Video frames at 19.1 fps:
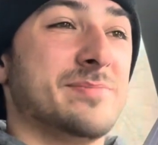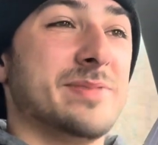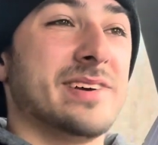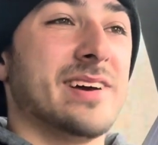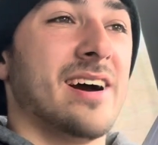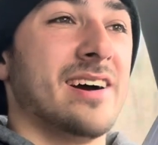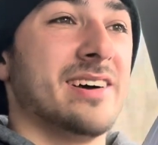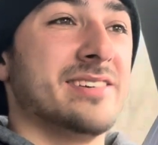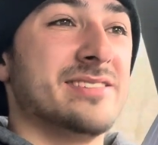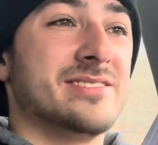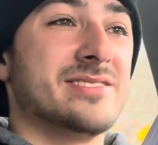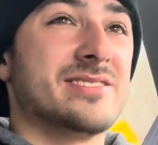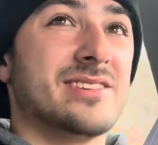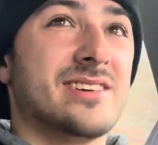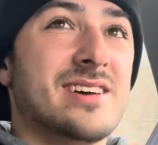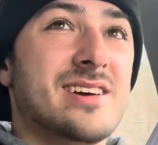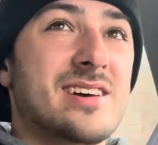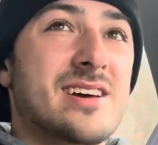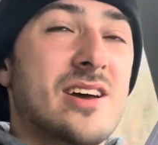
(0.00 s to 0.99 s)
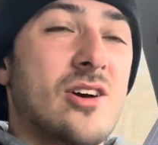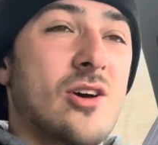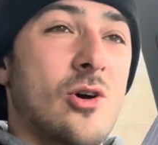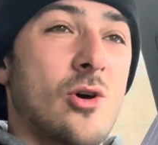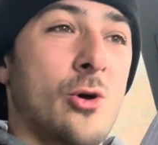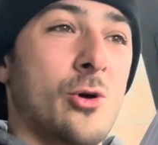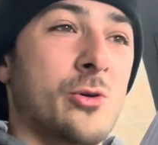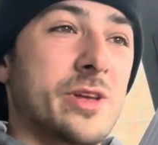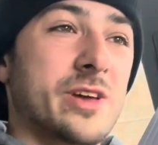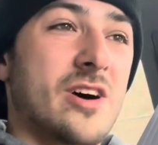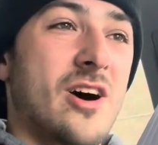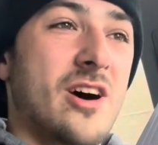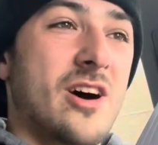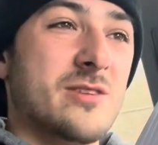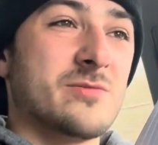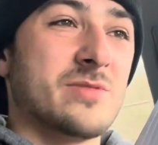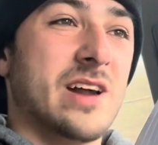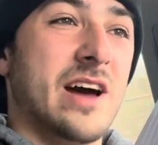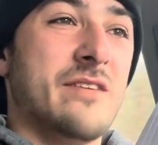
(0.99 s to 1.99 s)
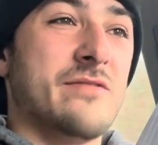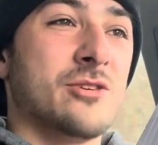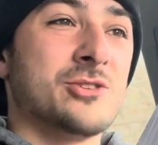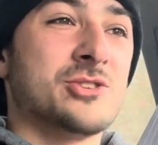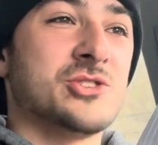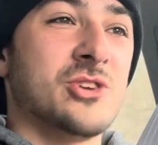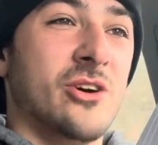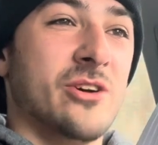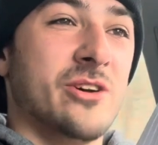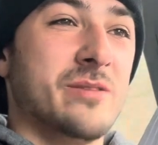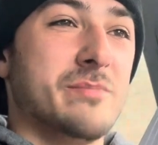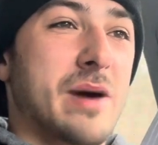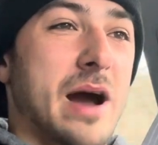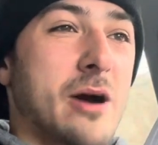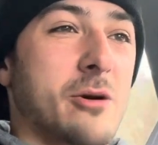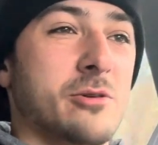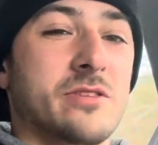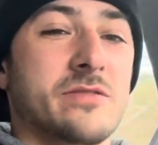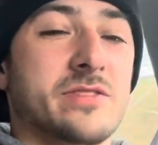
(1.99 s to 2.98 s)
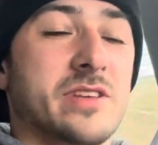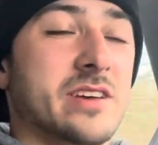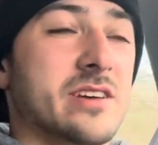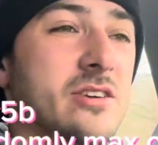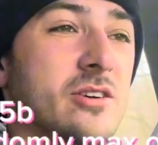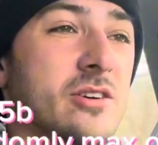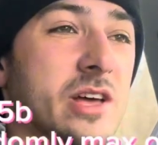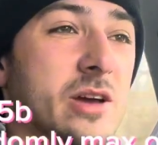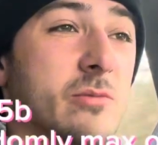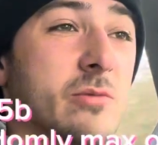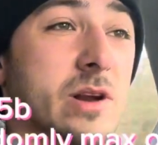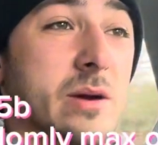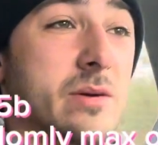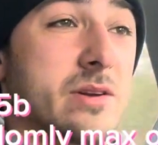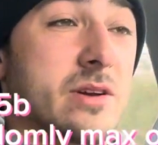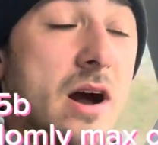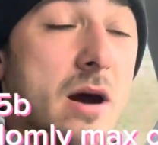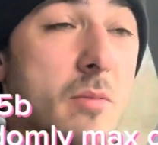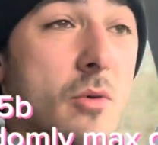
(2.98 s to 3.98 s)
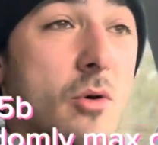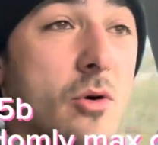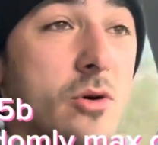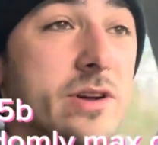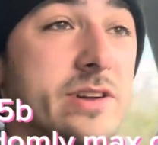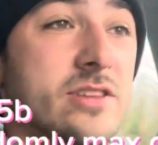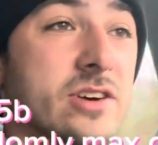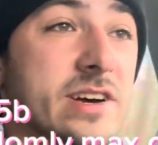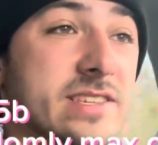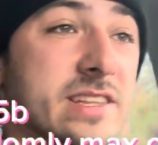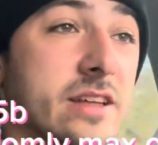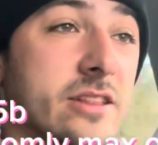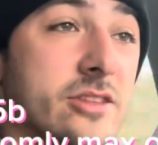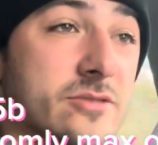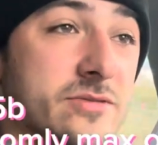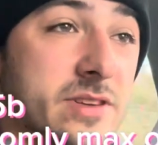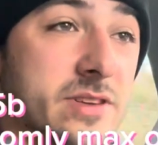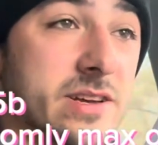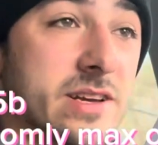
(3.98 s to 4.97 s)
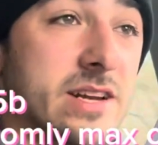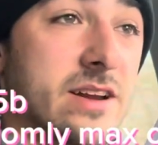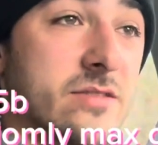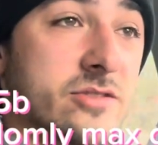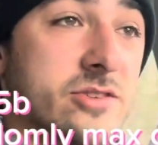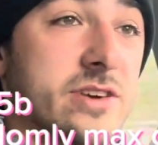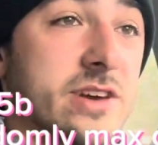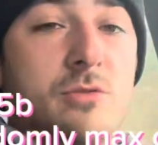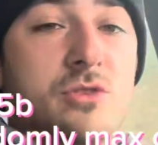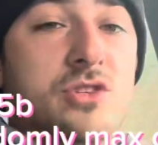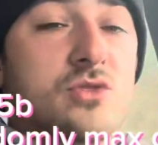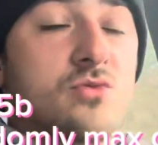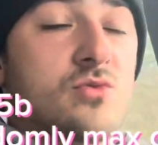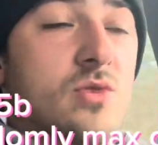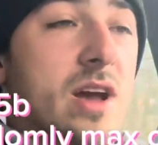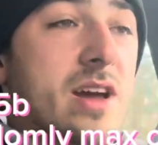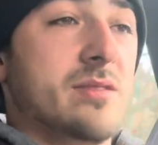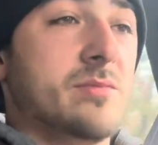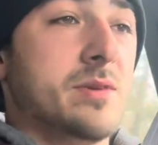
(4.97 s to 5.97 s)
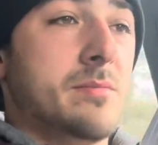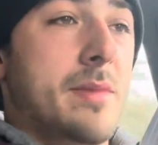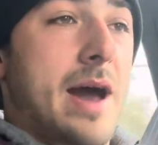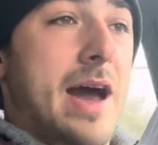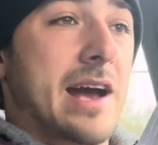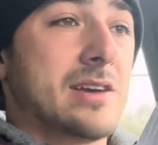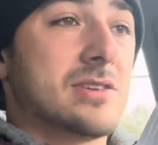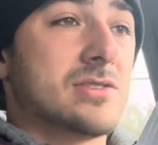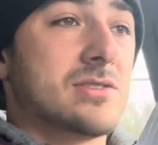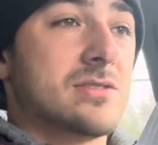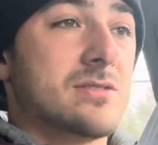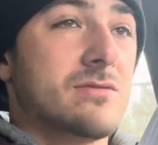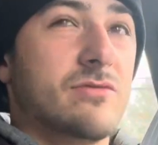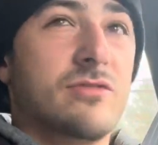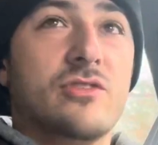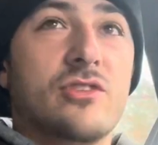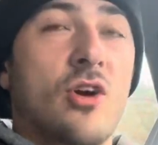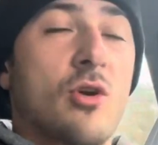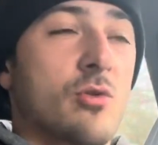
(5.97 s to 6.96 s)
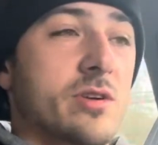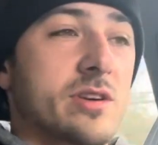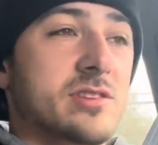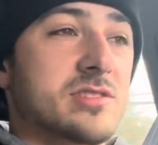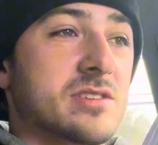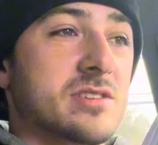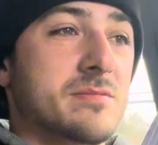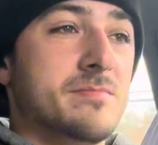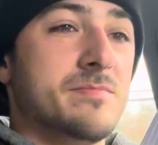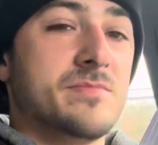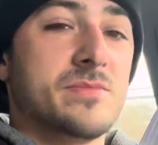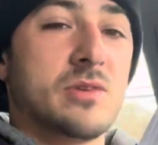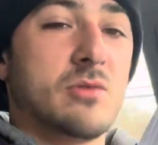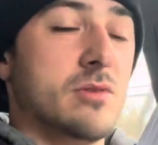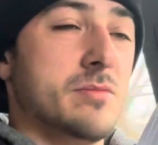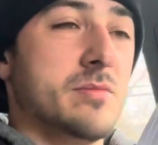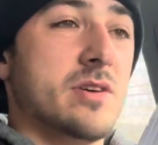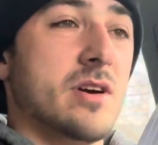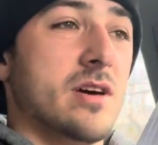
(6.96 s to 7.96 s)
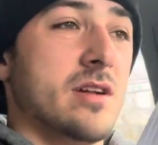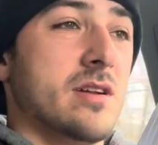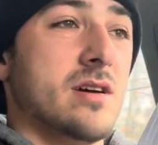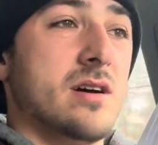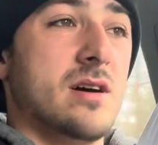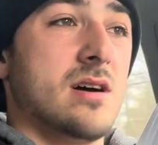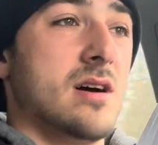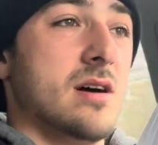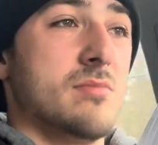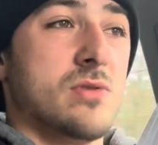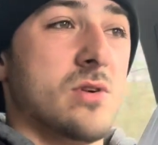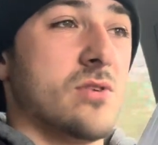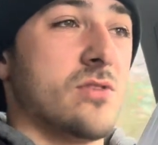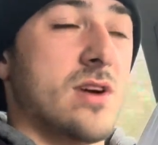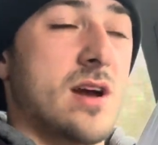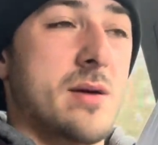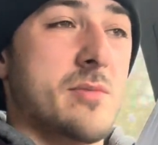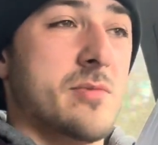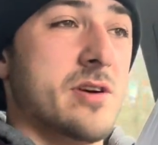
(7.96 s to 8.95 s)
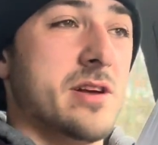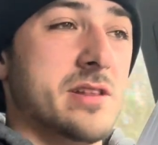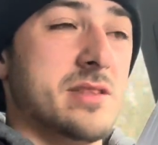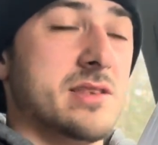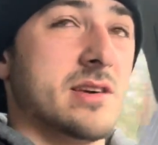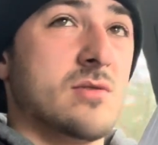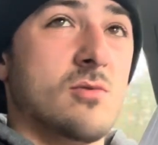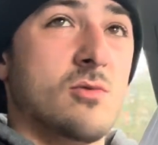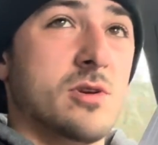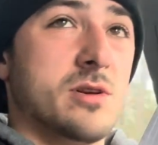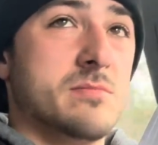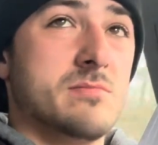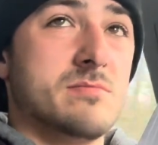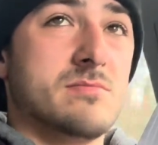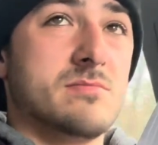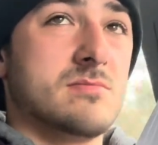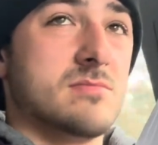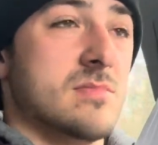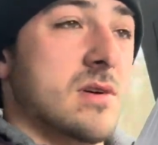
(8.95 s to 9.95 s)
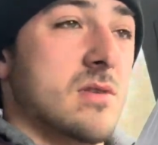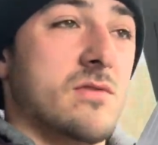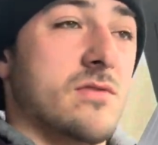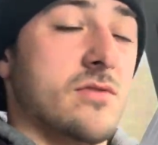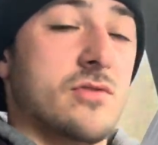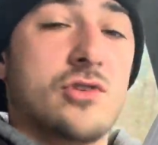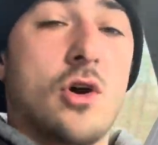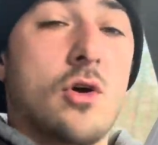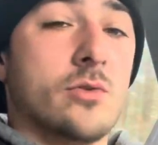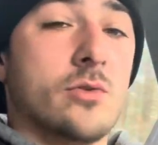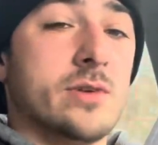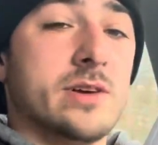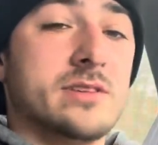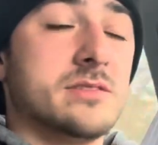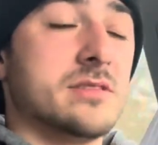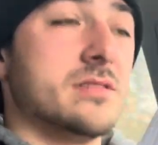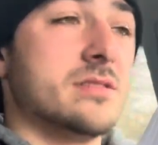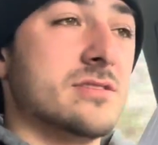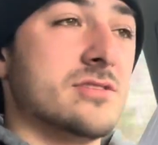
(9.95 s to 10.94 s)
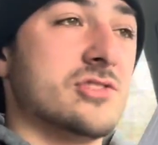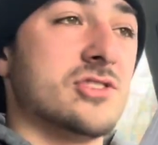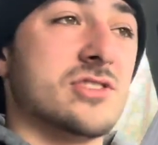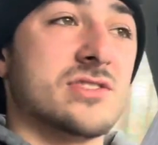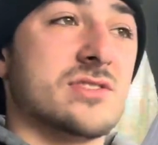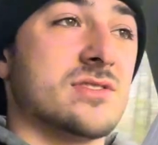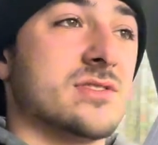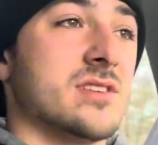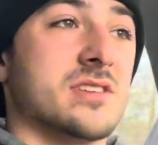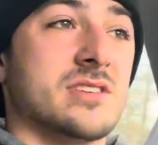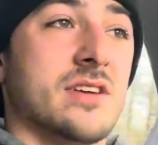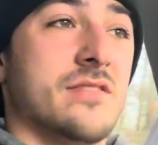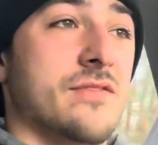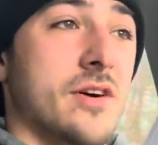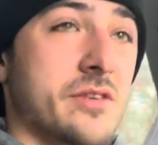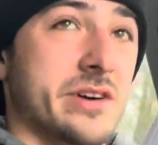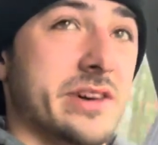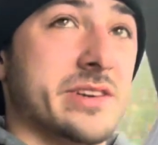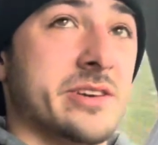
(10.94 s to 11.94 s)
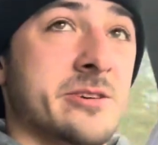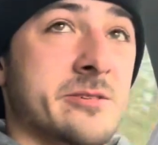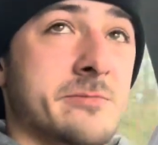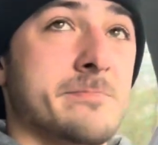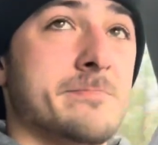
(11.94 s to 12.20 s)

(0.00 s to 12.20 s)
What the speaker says: Because early on when I first started powerlifting, or like when I got more into like deadlifting and everything, I would just randomly max for no reason. Wouldn't be on a program or anything, for no reason, just because I felt like it.